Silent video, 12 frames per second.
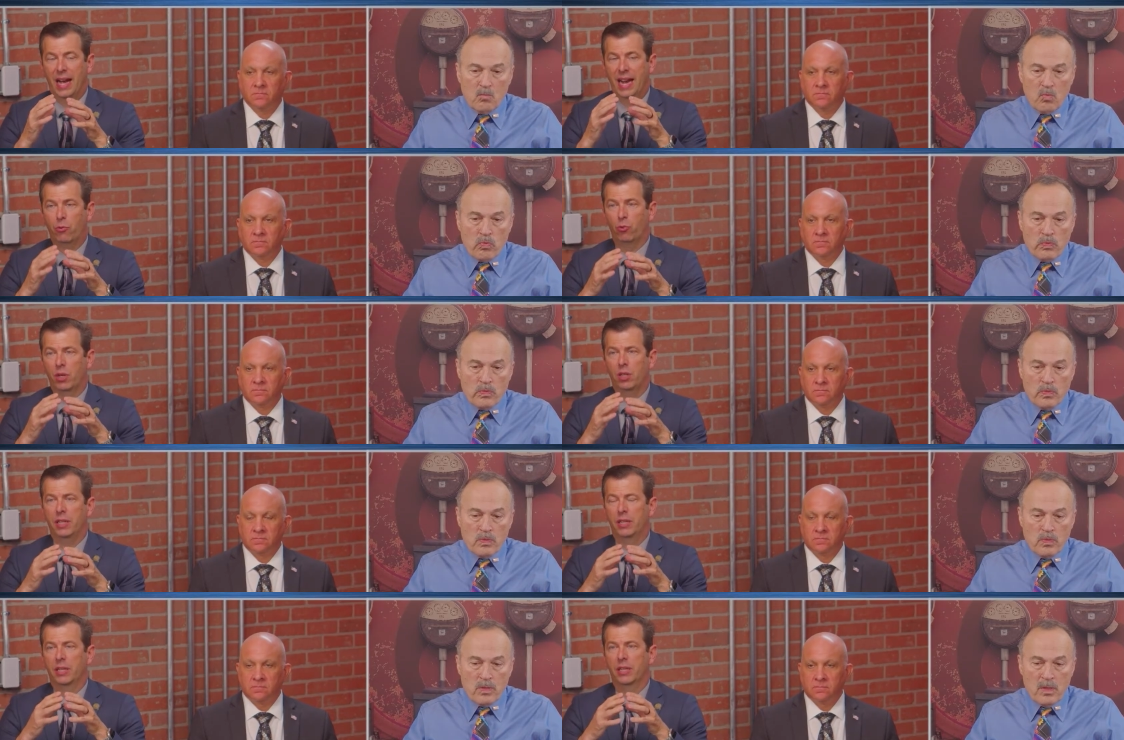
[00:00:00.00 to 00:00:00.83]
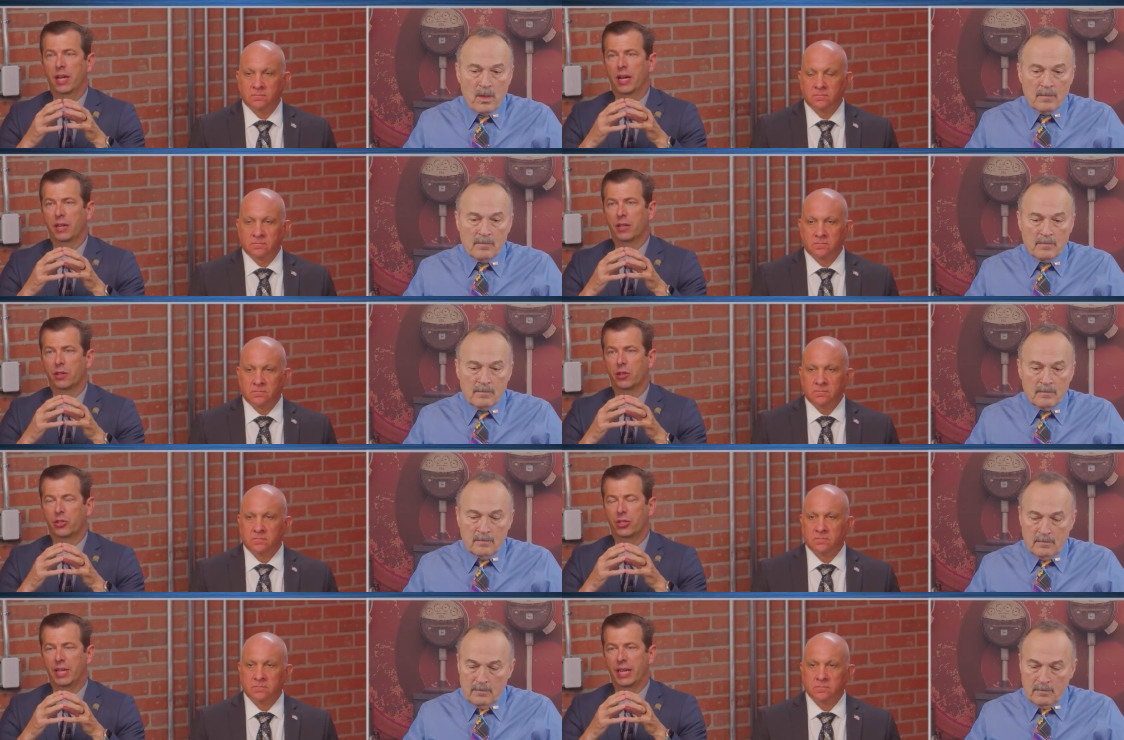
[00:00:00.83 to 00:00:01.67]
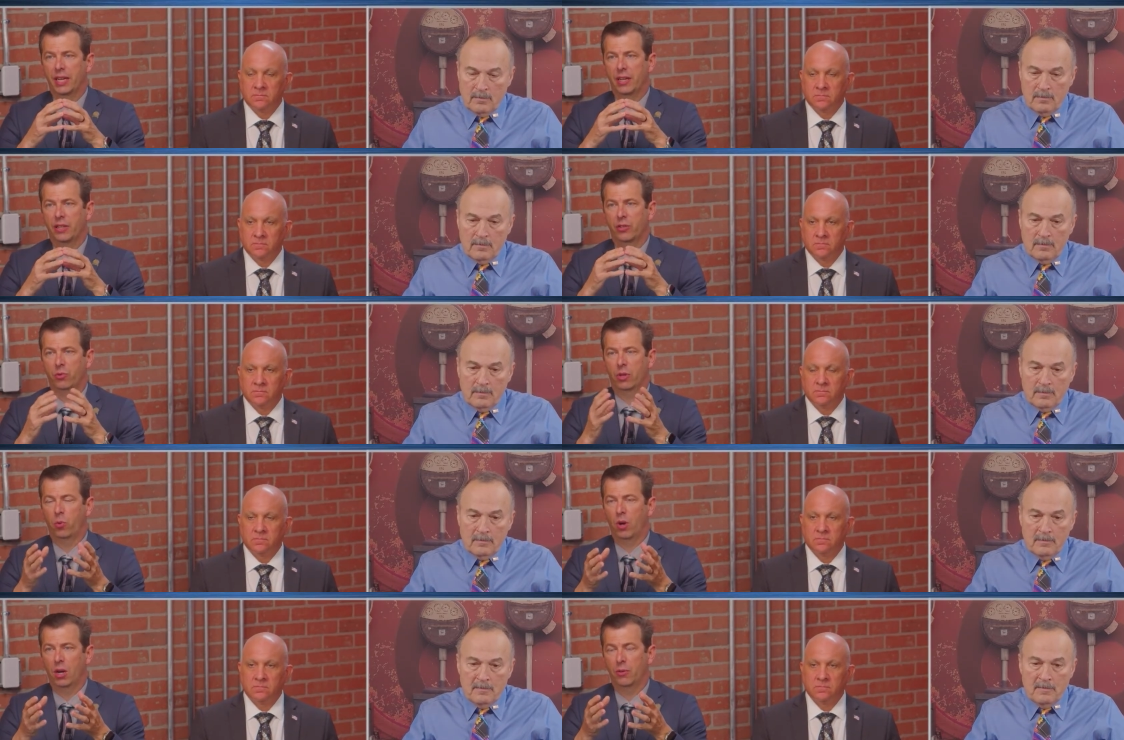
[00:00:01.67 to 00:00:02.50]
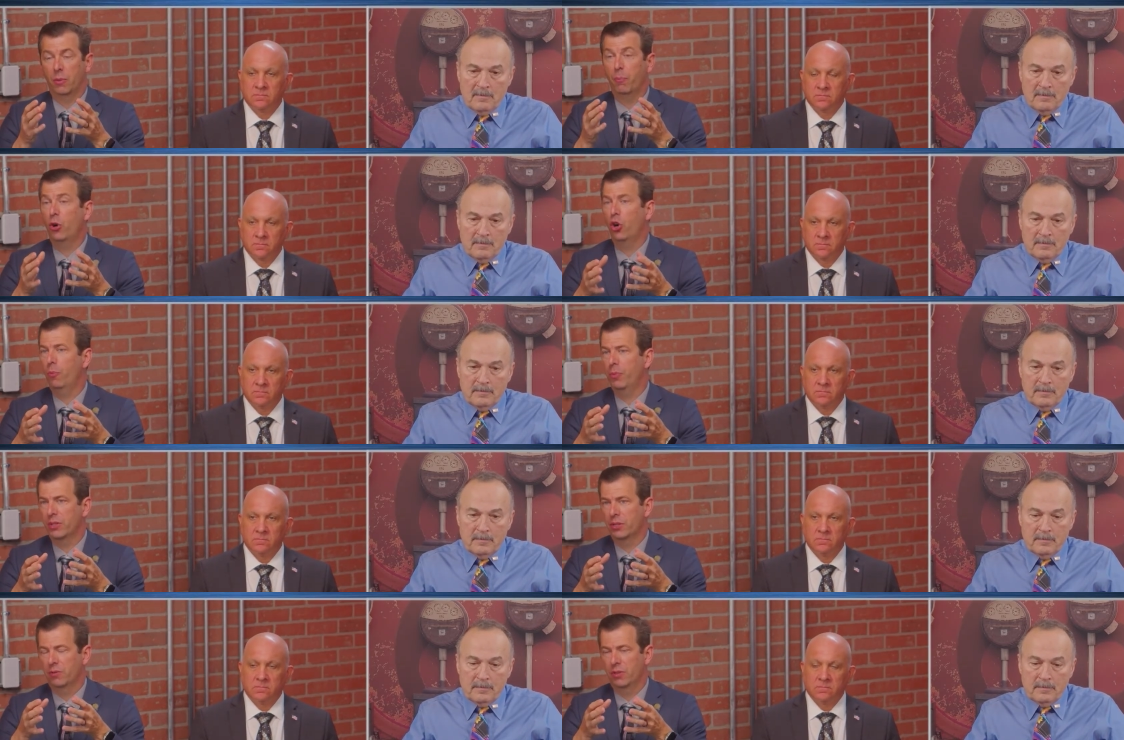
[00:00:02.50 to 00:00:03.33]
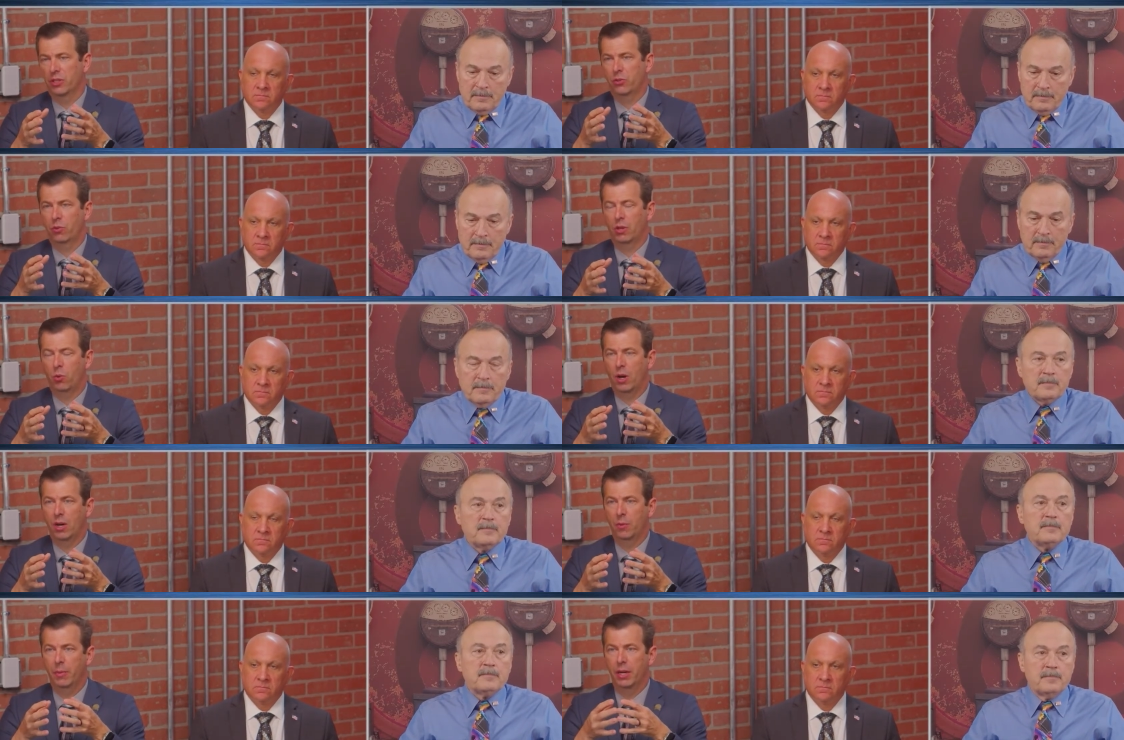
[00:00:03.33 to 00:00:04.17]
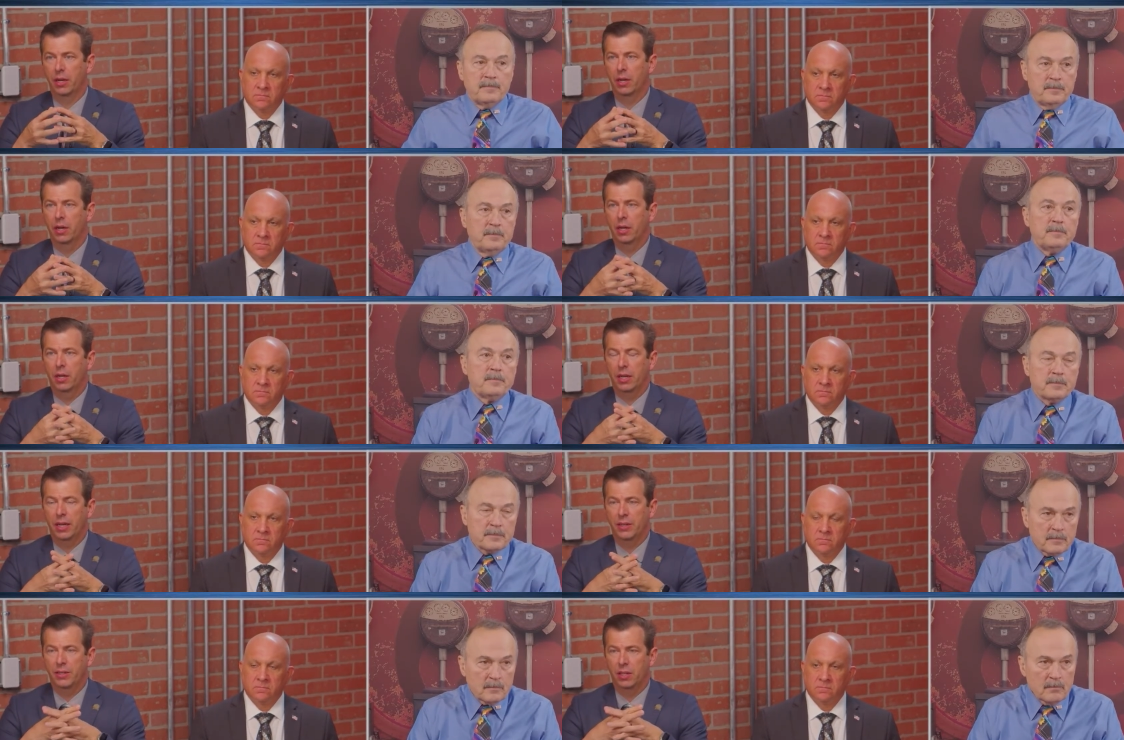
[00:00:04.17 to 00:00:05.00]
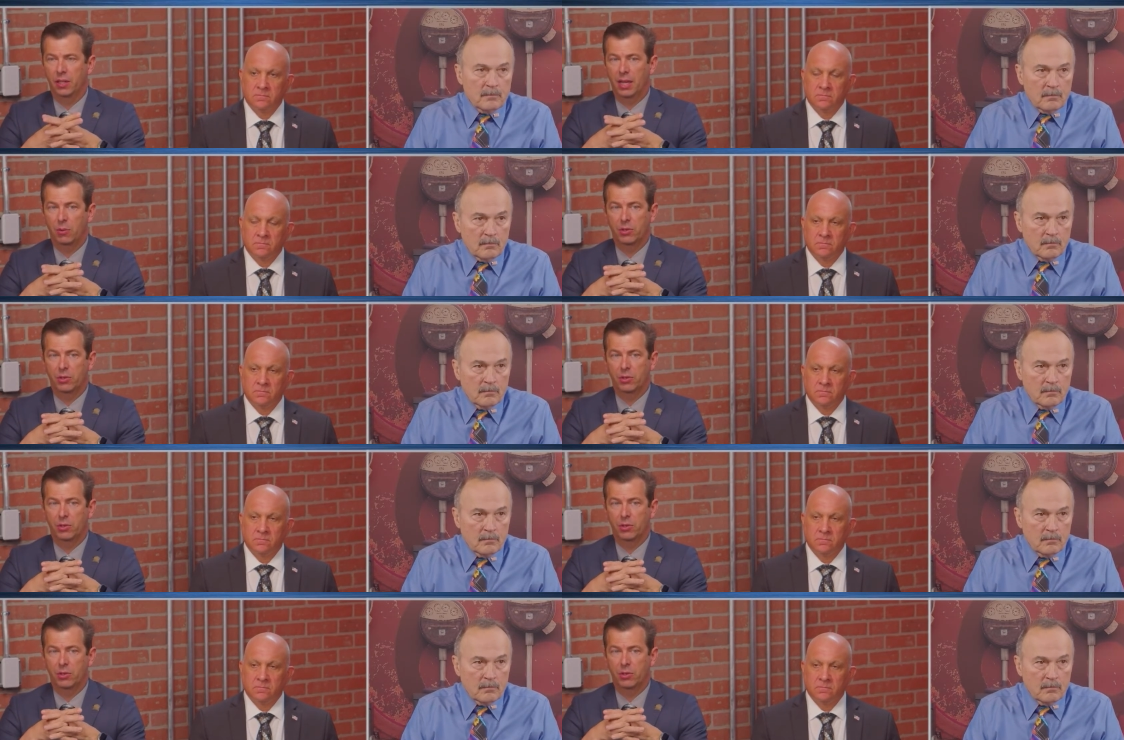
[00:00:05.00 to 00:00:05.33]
Speaker 1: I really did not understand this require, the purpose of this requirement until I